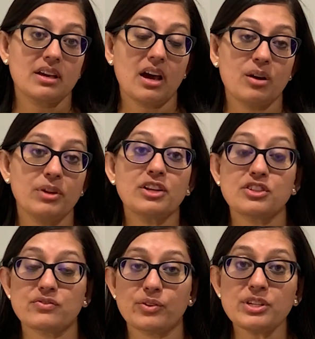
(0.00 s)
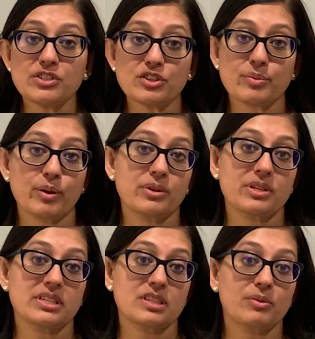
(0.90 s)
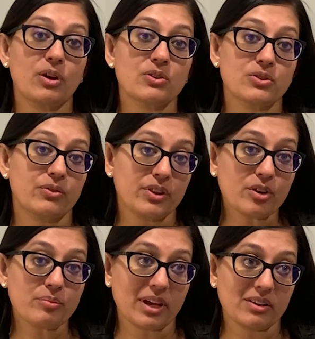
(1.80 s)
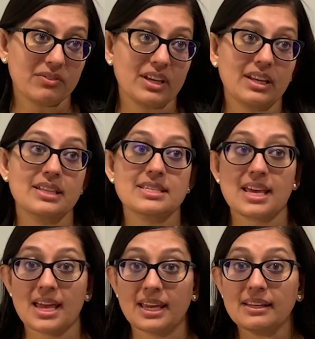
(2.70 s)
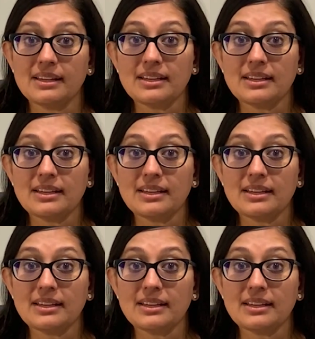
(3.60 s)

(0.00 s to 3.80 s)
not just for research purposes, but also for their benefit, and say,